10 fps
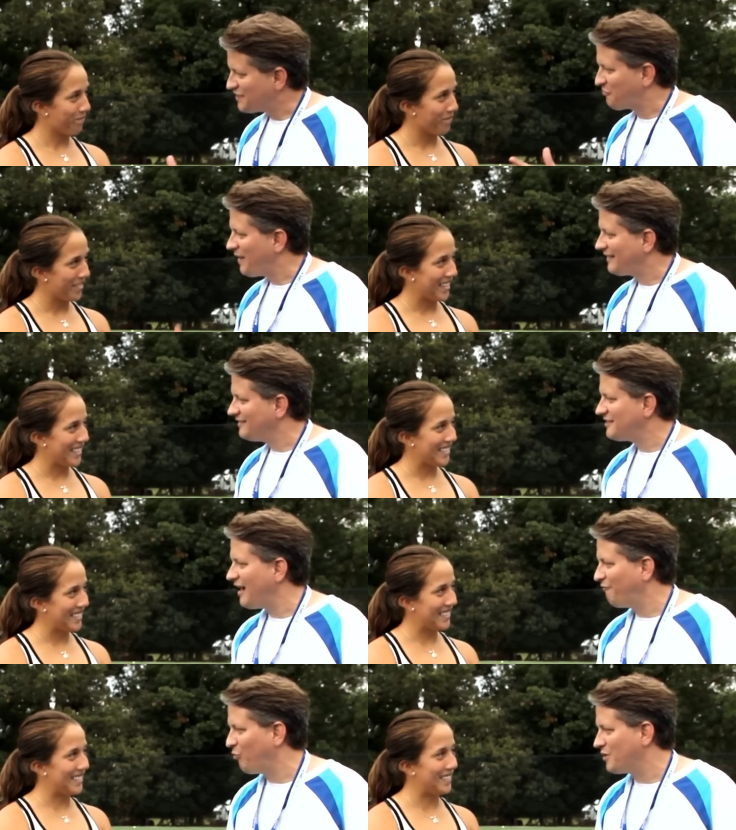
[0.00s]
Speaker 1: Thanks for making the
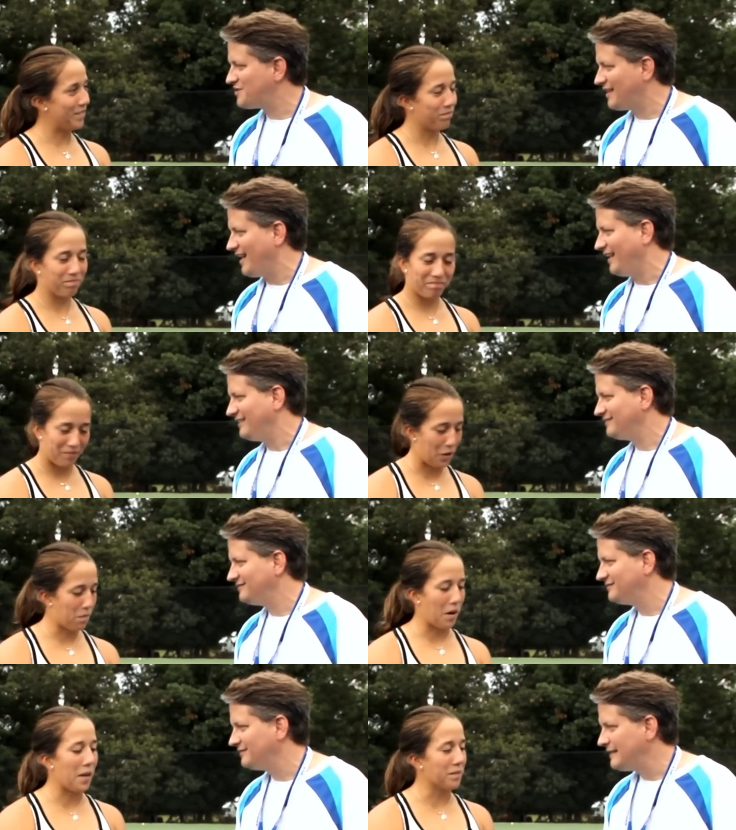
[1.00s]
time for us today.
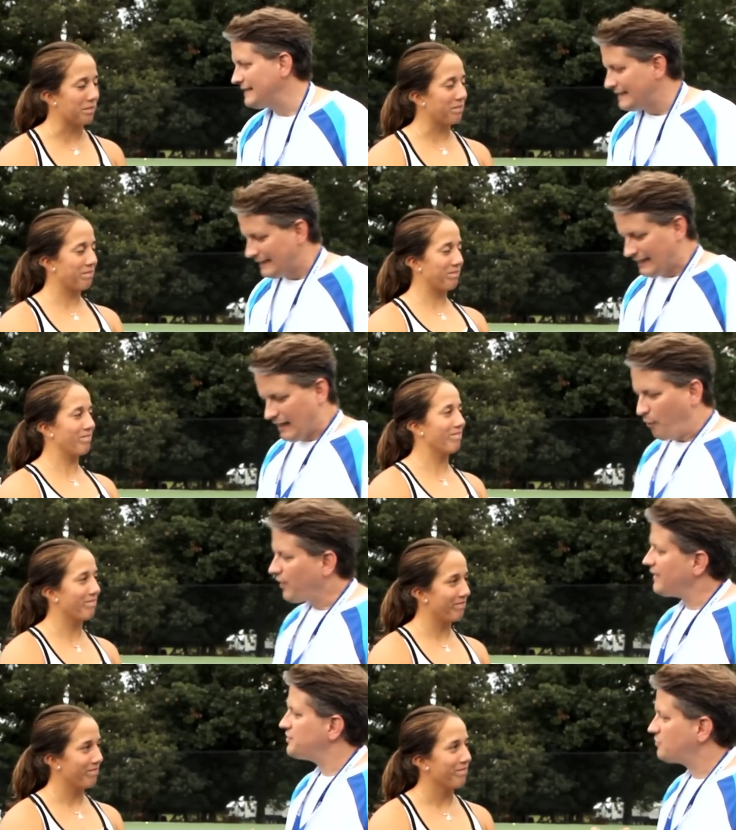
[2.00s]
No problem. I
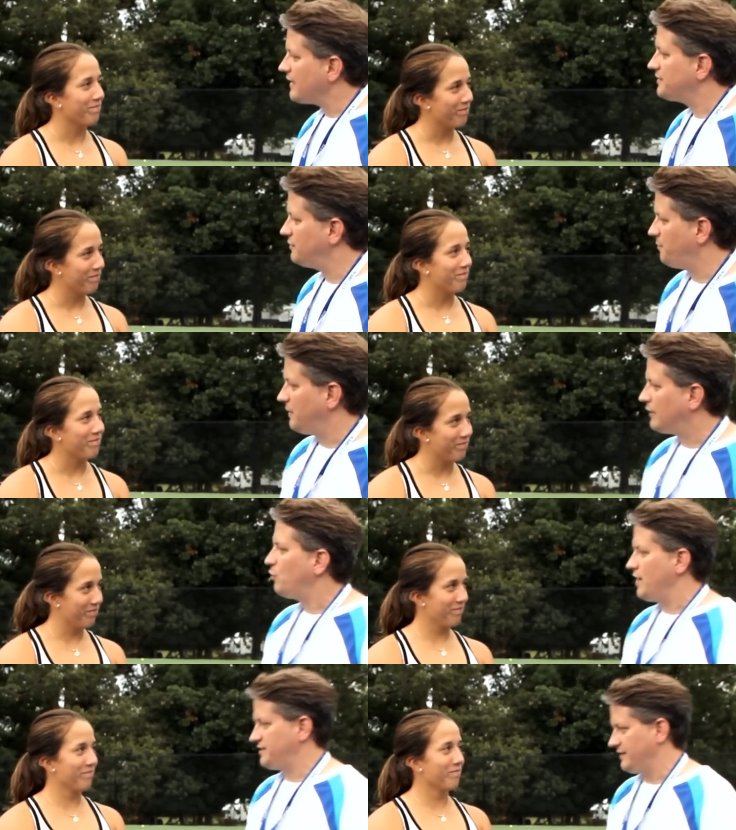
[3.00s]
want to get straight to the big
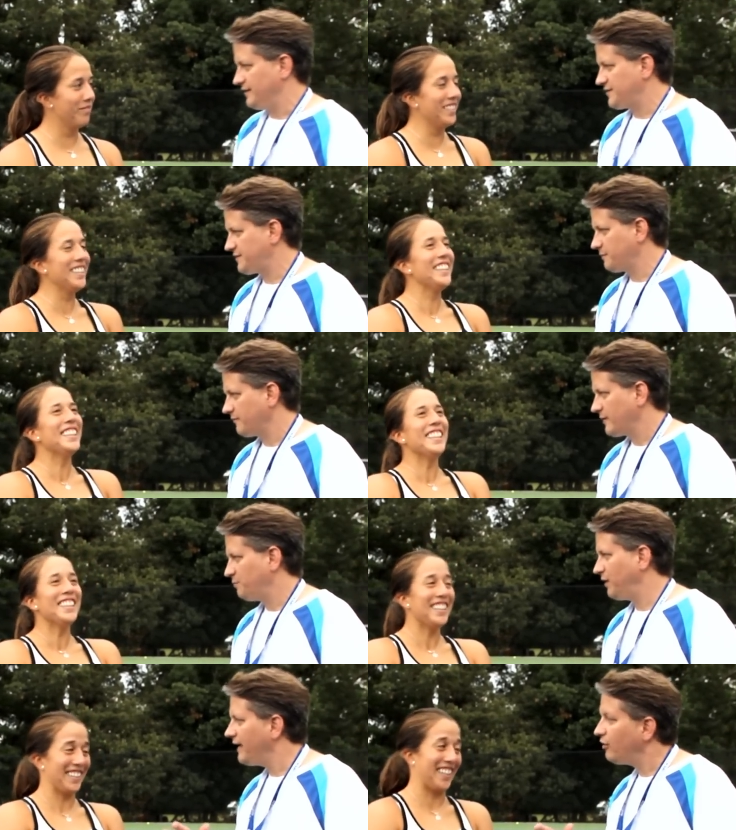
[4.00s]
questions.
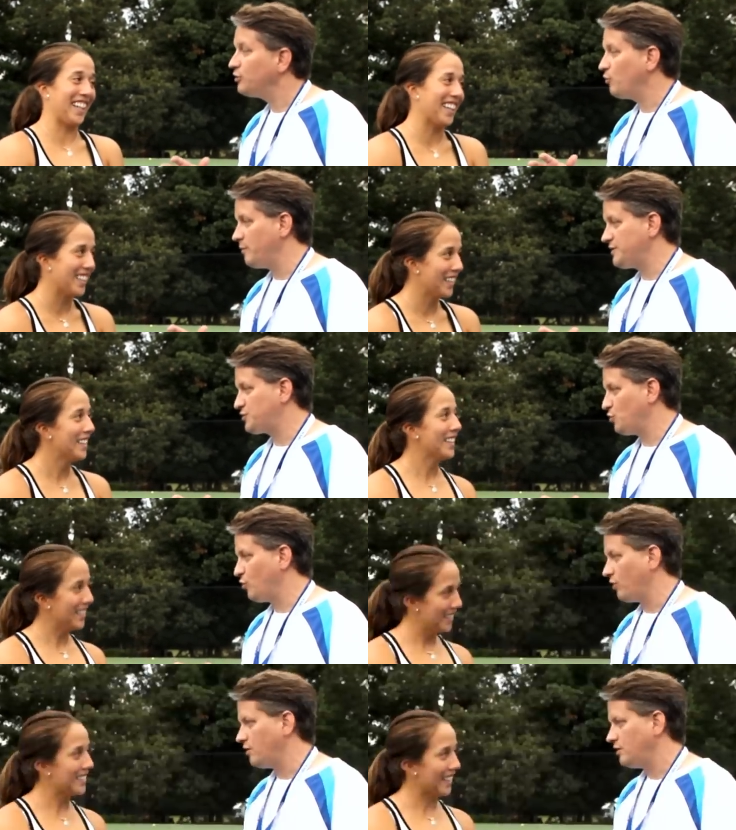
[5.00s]
Playing on the women's
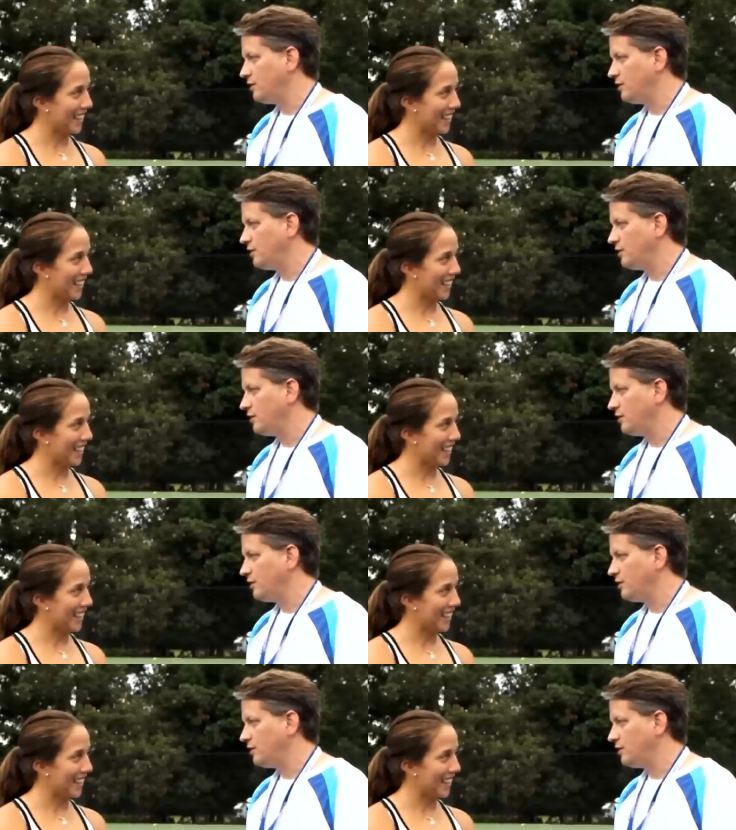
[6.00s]
tour,